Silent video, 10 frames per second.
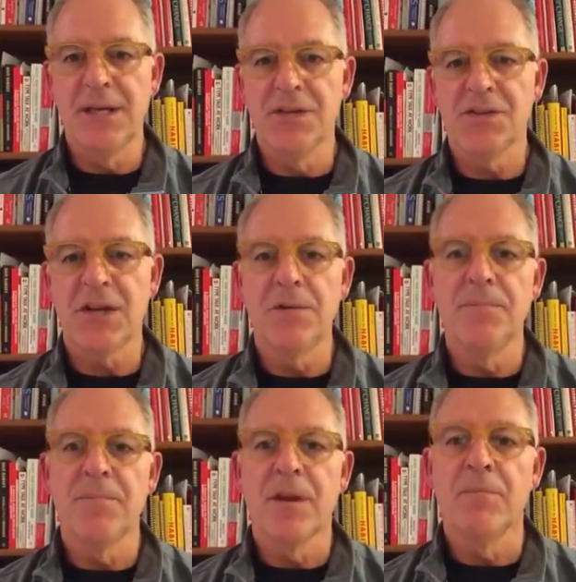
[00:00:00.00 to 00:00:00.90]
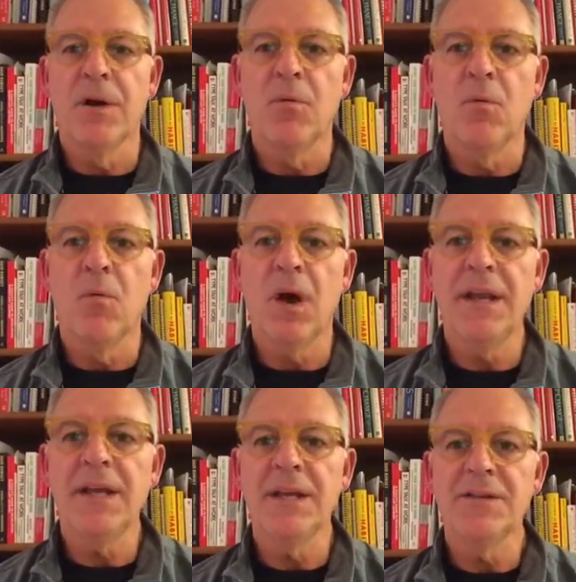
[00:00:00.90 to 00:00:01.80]
So, but
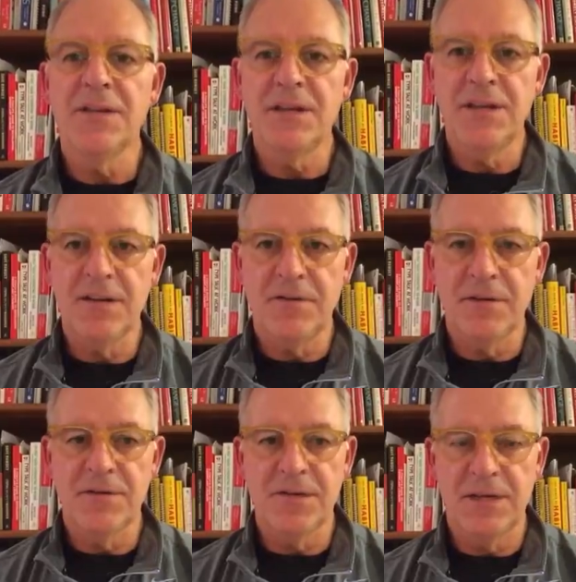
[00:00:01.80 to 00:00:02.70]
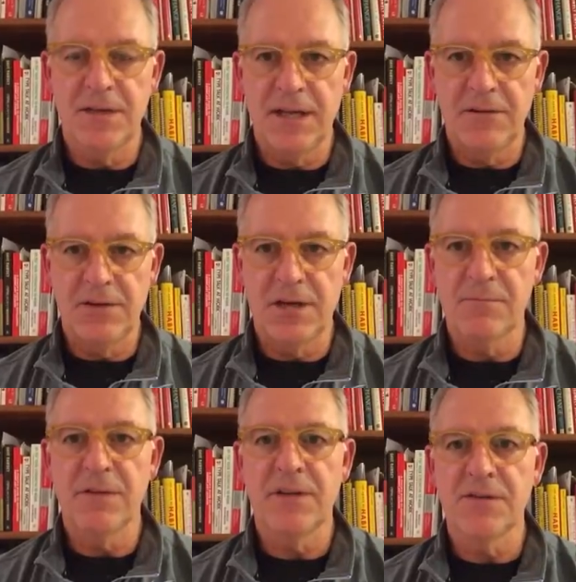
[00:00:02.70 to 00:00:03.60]
what is the difference in
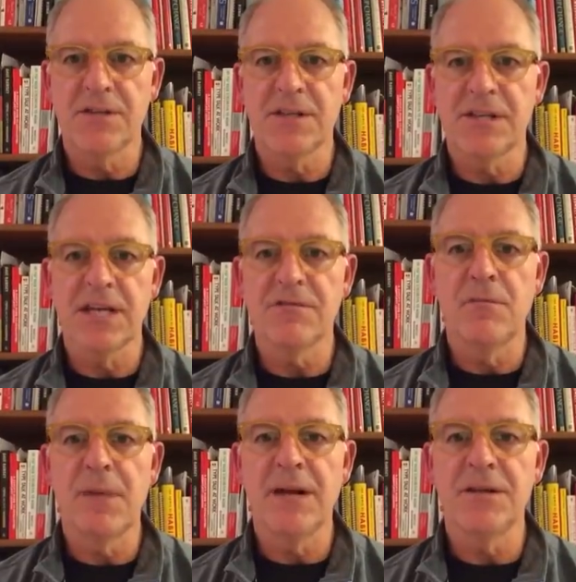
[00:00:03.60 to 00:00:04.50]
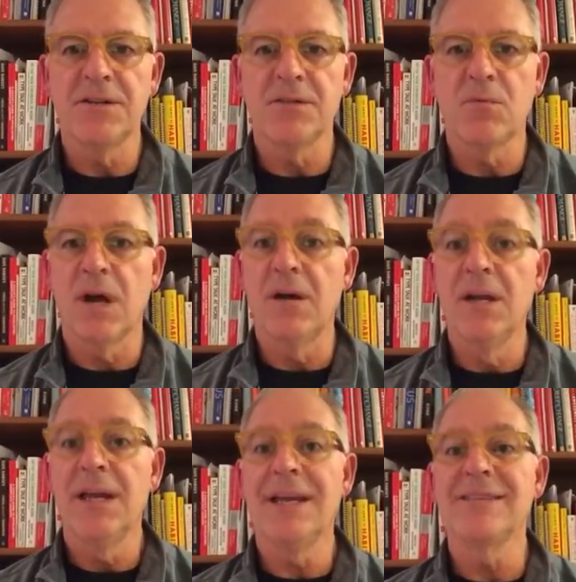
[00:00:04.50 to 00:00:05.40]
terms of those successful marriages? Well,
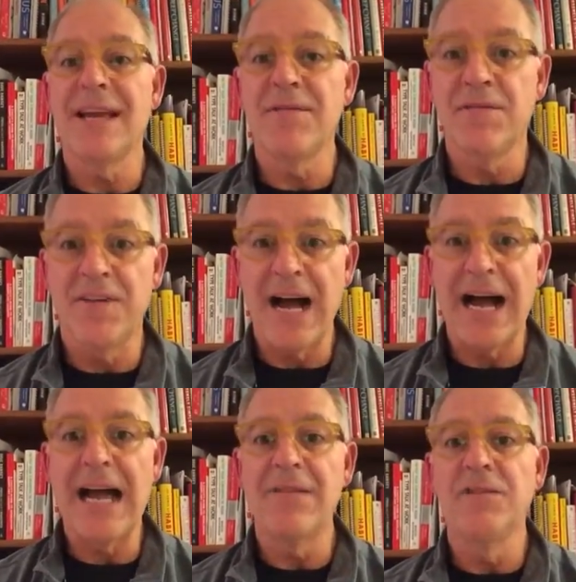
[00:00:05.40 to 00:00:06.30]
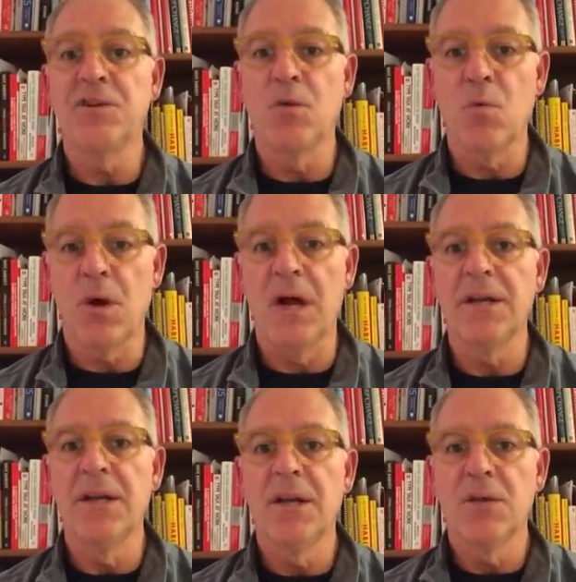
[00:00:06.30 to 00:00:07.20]
it's a
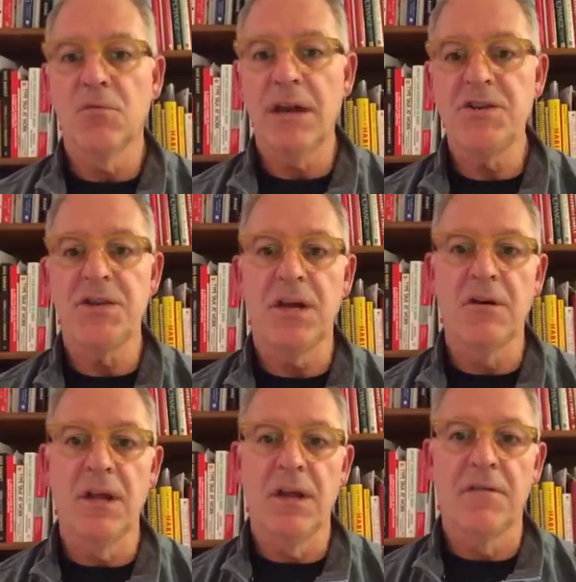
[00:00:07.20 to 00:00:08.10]
5-to-1 ratio.